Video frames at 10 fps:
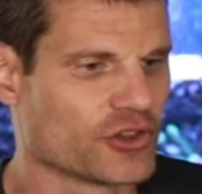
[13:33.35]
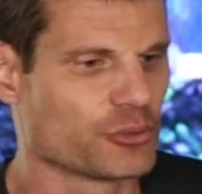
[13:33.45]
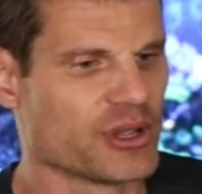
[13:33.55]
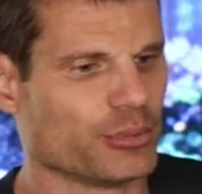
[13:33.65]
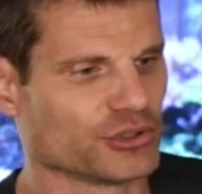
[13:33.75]

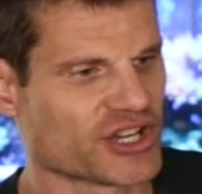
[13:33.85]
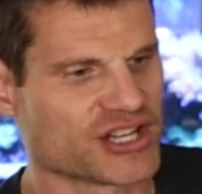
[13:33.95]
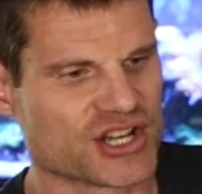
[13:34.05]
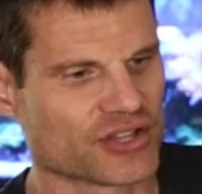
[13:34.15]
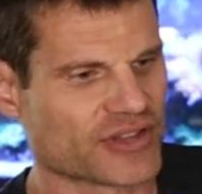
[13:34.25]
other people
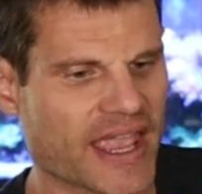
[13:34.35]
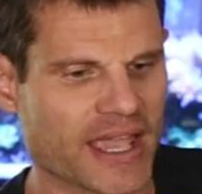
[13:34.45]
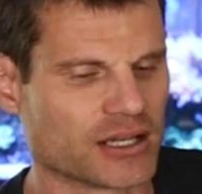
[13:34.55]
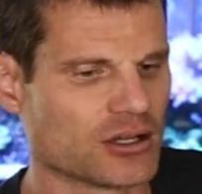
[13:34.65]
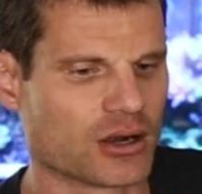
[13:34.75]
changing out the
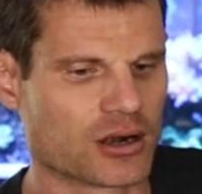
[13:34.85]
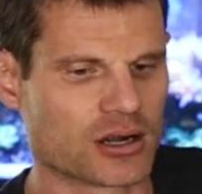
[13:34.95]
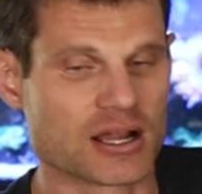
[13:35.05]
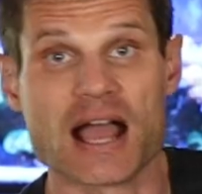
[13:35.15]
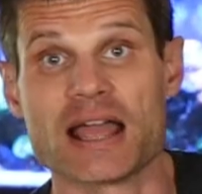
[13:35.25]

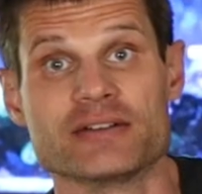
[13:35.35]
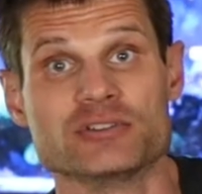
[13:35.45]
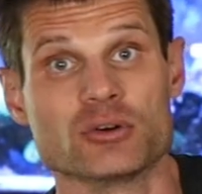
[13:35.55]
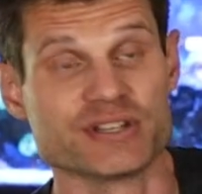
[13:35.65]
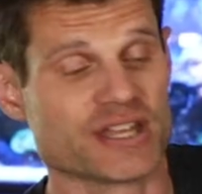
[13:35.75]
handguard. I have
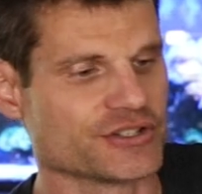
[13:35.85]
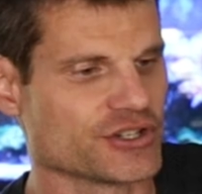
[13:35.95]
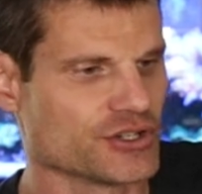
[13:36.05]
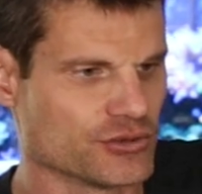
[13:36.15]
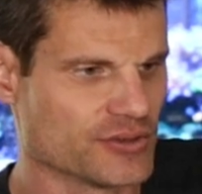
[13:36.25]
no
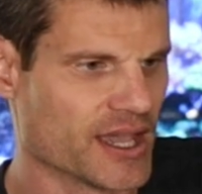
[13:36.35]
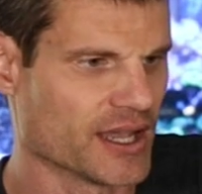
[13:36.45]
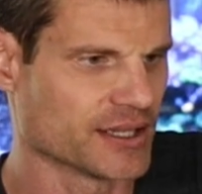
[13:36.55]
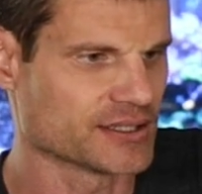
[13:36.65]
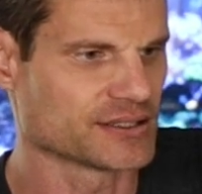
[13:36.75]
intention to do
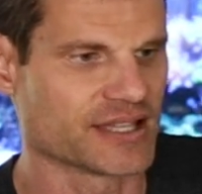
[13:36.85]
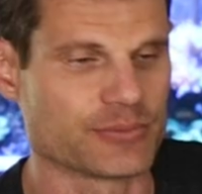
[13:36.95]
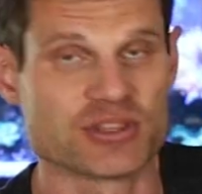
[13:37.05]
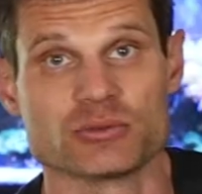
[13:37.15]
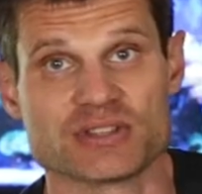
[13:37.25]
that.
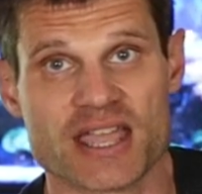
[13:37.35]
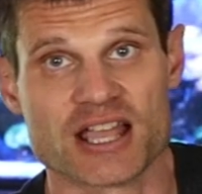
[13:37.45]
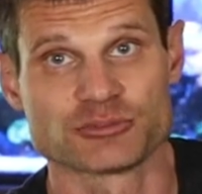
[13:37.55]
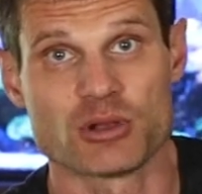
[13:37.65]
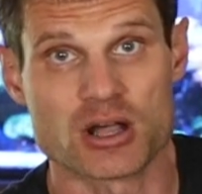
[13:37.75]
Same thing with the
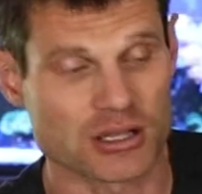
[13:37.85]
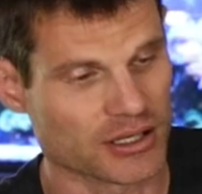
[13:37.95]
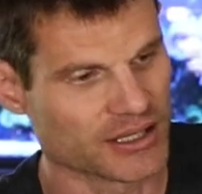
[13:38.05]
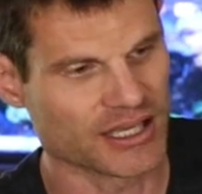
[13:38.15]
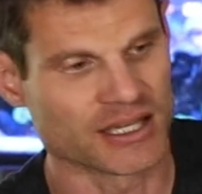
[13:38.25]
gas
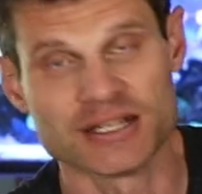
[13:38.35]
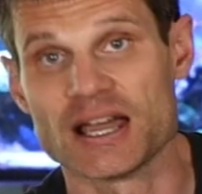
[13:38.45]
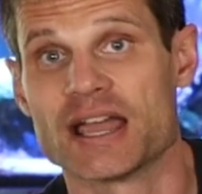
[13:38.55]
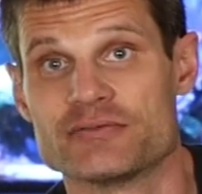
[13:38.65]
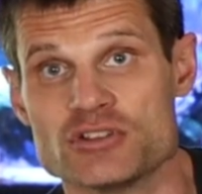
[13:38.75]
block. Again,
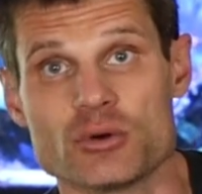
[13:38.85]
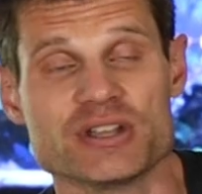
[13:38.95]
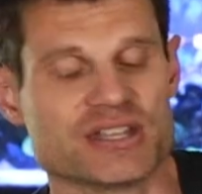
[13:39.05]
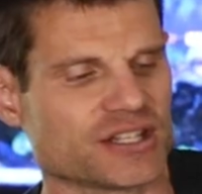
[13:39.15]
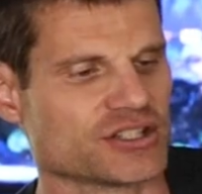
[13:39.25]
I have no
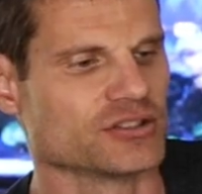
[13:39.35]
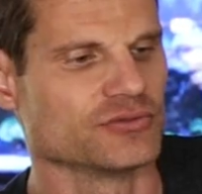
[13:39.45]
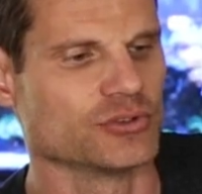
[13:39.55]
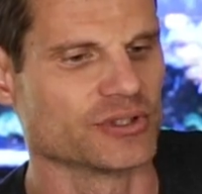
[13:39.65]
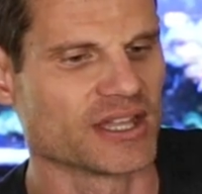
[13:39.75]
intention
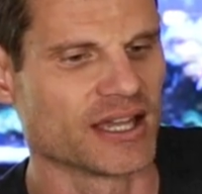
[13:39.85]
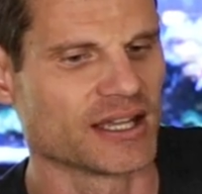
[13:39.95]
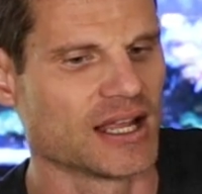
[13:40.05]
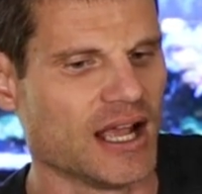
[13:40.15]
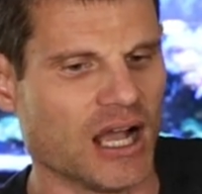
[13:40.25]
of doing
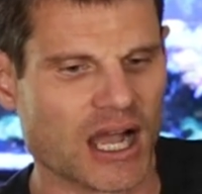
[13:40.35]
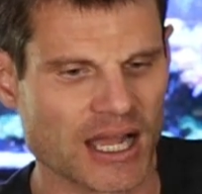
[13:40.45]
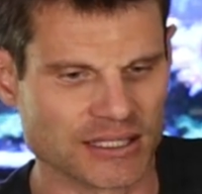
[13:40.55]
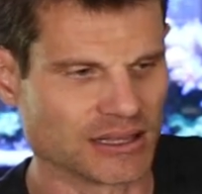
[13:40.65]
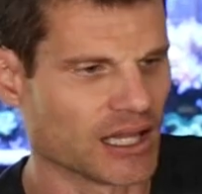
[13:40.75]
that.
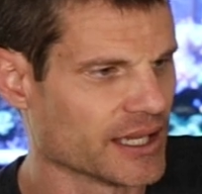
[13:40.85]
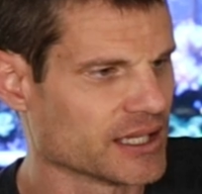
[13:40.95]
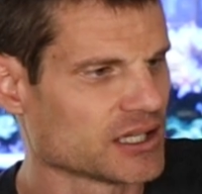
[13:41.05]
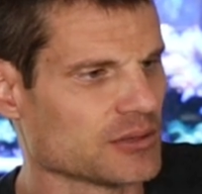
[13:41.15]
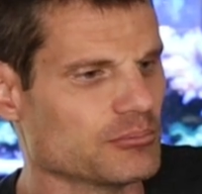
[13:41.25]
I
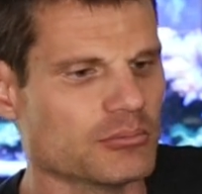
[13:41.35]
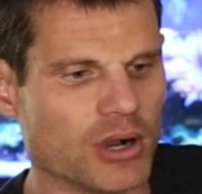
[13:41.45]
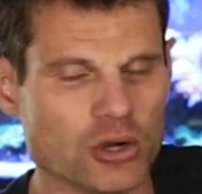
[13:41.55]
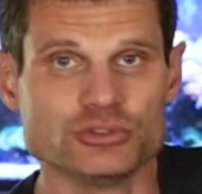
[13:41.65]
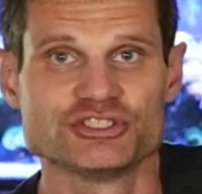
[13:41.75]
like
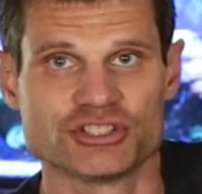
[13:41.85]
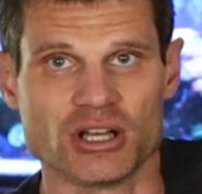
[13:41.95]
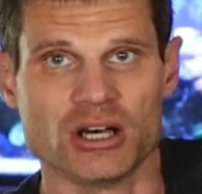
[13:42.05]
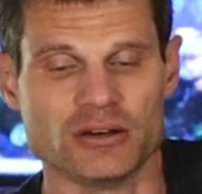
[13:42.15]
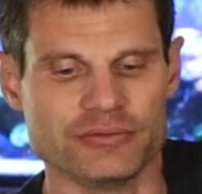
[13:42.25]
most
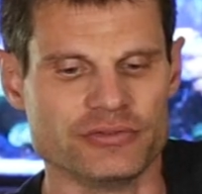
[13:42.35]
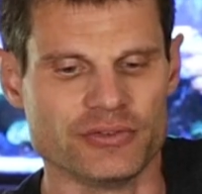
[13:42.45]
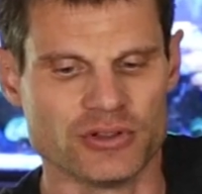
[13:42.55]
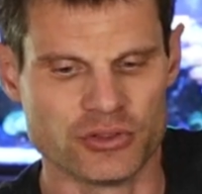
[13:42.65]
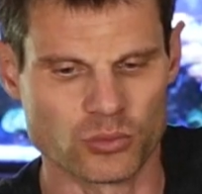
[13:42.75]
of
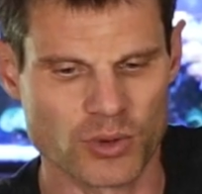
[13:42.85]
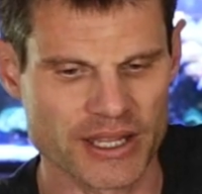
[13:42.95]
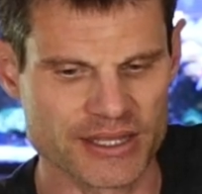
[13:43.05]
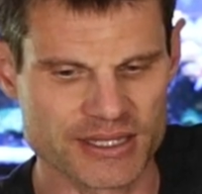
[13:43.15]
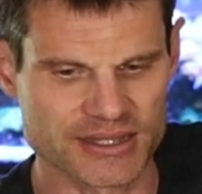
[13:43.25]
the
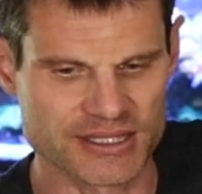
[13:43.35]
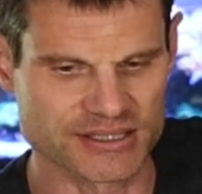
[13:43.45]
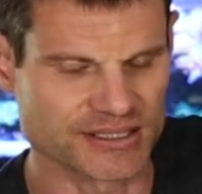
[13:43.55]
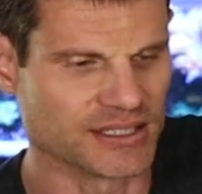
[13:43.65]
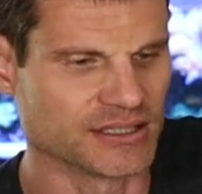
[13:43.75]
way that
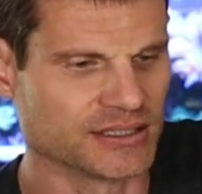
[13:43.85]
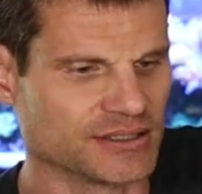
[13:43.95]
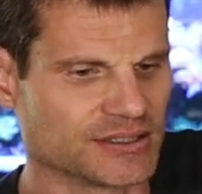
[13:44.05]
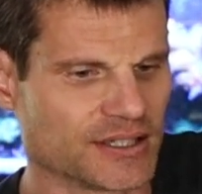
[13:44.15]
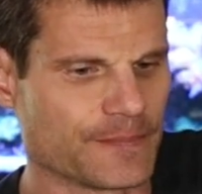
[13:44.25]
this
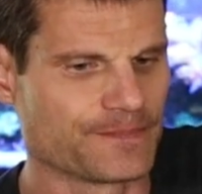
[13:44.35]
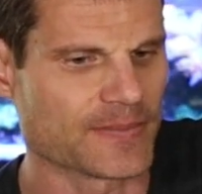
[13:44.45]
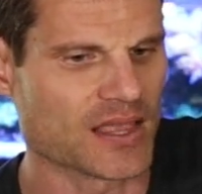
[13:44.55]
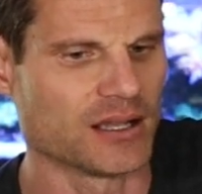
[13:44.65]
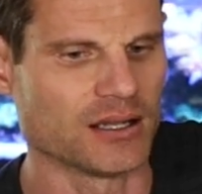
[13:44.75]
is,
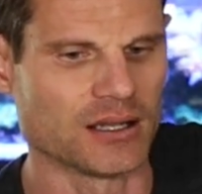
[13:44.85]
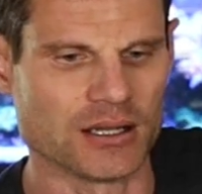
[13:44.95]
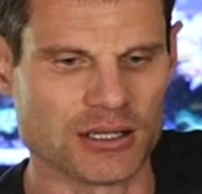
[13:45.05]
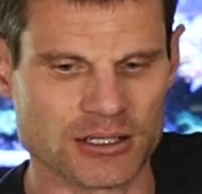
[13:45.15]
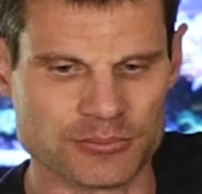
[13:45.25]

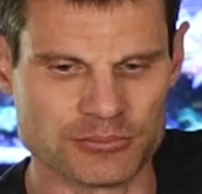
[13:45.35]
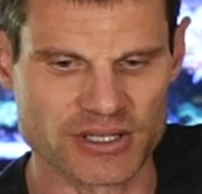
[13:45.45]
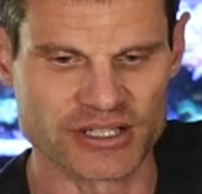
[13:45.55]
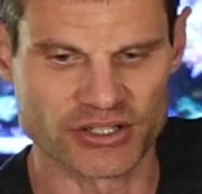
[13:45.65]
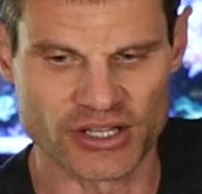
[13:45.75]

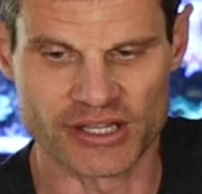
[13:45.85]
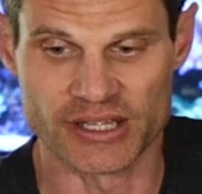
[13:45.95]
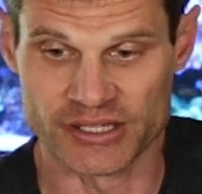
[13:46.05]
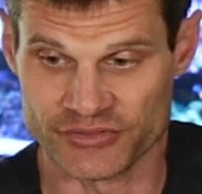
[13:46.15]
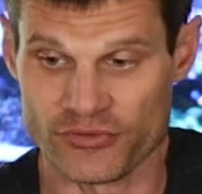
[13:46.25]

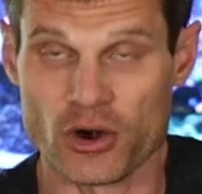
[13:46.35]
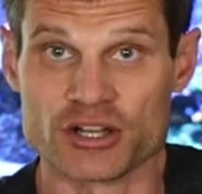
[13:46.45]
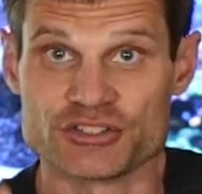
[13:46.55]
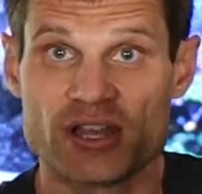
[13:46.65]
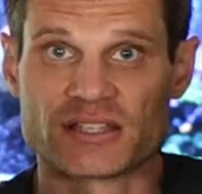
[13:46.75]
as
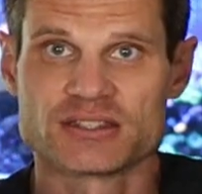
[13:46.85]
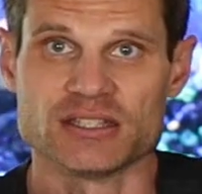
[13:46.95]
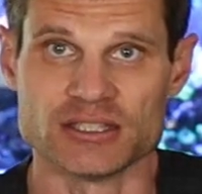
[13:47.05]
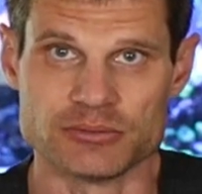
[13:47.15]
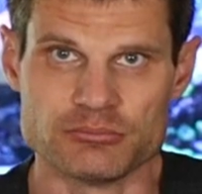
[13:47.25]
far as like
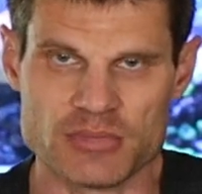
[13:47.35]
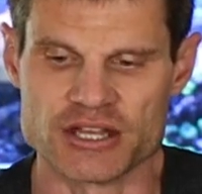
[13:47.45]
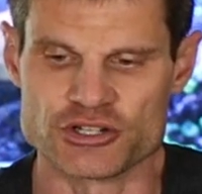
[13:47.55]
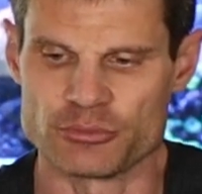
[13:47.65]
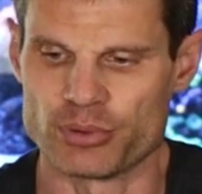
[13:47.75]
the
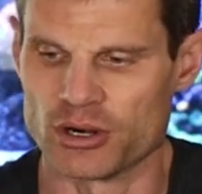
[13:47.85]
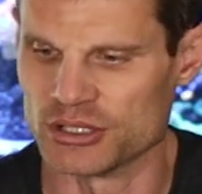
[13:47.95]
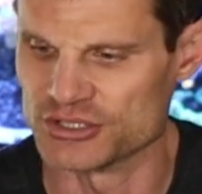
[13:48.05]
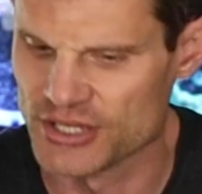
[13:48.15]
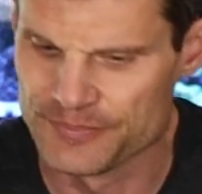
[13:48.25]
major
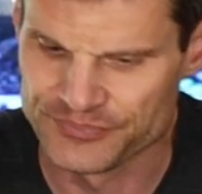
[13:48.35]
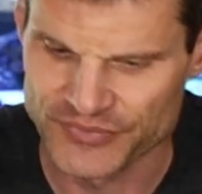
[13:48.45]
parts.